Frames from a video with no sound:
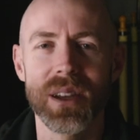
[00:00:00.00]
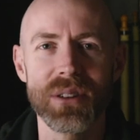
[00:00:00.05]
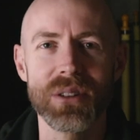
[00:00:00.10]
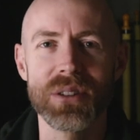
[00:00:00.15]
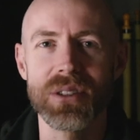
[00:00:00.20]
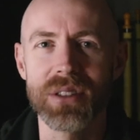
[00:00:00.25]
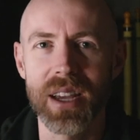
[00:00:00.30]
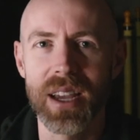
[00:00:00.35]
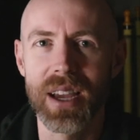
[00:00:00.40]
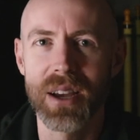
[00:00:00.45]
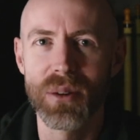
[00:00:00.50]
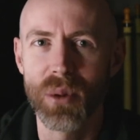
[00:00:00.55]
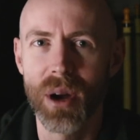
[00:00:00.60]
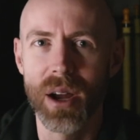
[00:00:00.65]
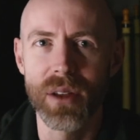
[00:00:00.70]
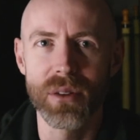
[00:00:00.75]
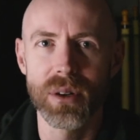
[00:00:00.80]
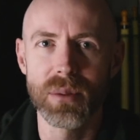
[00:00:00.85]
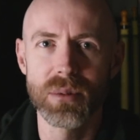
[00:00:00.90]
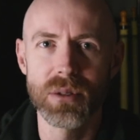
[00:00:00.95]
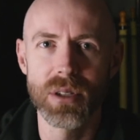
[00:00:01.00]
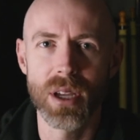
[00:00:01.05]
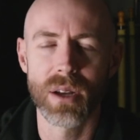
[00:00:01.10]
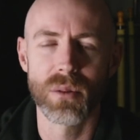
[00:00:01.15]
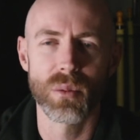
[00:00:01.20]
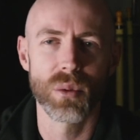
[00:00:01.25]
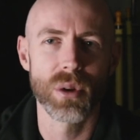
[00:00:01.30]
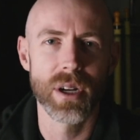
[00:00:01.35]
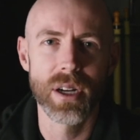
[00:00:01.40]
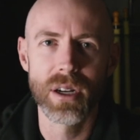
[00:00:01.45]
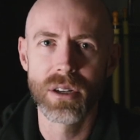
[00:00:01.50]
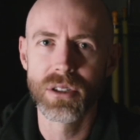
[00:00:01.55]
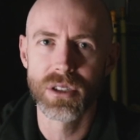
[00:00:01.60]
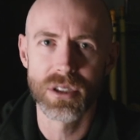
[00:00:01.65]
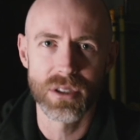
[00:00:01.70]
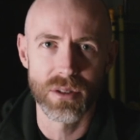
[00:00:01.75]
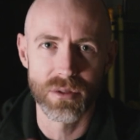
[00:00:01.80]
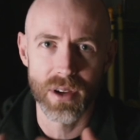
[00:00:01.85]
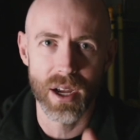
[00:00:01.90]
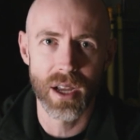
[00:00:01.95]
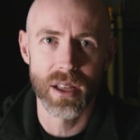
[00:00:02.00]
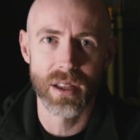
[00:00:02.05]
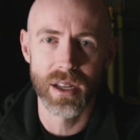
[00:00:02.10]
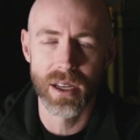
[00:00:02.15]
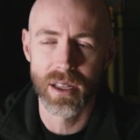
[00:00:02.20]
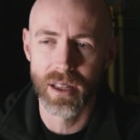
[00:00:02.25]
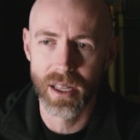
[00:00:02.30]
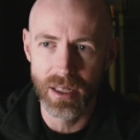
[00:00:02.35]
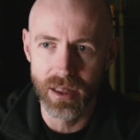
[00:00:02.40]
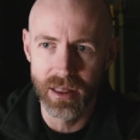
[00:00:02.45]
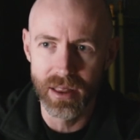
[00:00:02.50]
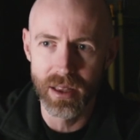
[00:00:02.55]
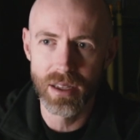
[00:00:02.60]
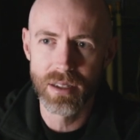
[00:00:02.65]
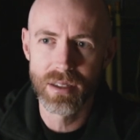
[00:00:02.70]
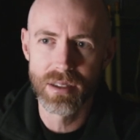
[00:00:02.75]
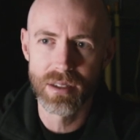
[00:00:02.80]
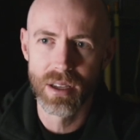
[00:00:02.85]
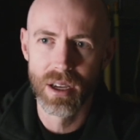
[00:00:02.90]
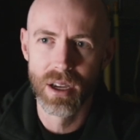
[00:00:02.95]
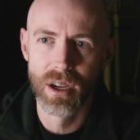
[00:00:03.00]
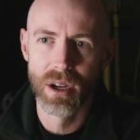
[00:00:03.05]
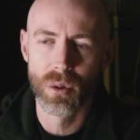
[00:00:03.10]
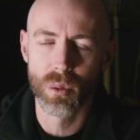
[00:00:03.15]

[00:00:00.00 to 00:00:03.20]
understand why they're upset we're here just to validate like this